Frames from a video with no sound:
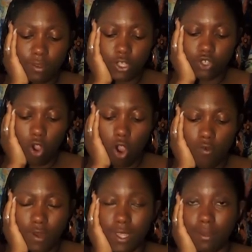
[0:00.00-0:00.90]
that you're
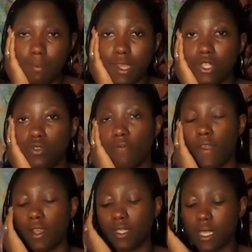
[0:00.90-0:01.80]
already committed to,
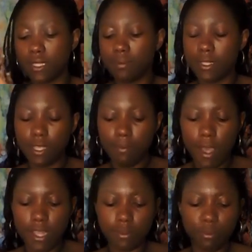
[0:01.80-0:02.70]
fire signs, I'm seeing
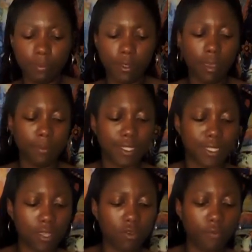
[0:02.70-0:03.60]
possibly becoming
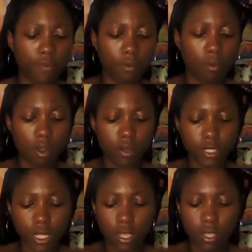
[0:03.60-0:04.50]
single from a water
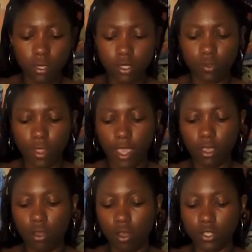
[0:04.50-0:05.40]
sign. So
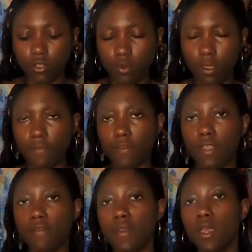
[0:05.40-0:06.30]
that could also,
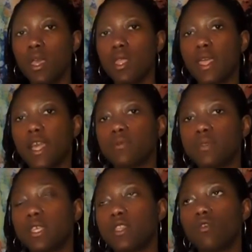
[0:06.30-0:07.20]
if that's
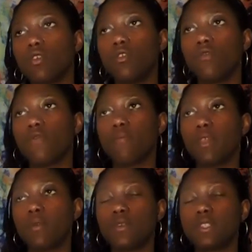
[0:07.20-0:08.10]
what's hindering you from
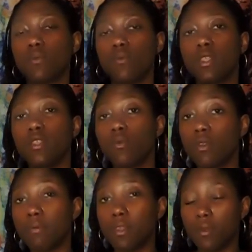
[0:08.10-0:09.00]
being with someone that you
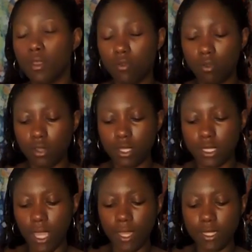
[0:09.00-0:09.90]
want to be with, you could
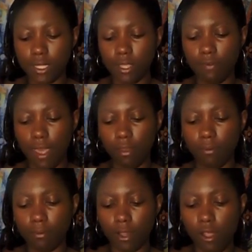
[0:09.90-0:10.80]
decide to leave that
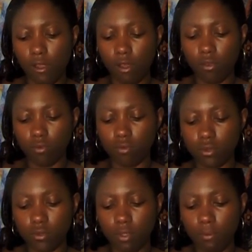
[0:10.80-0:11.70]
alone.
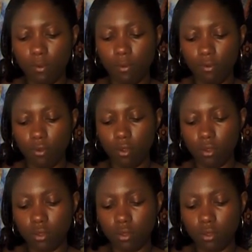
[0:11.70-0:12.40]
Give me one more.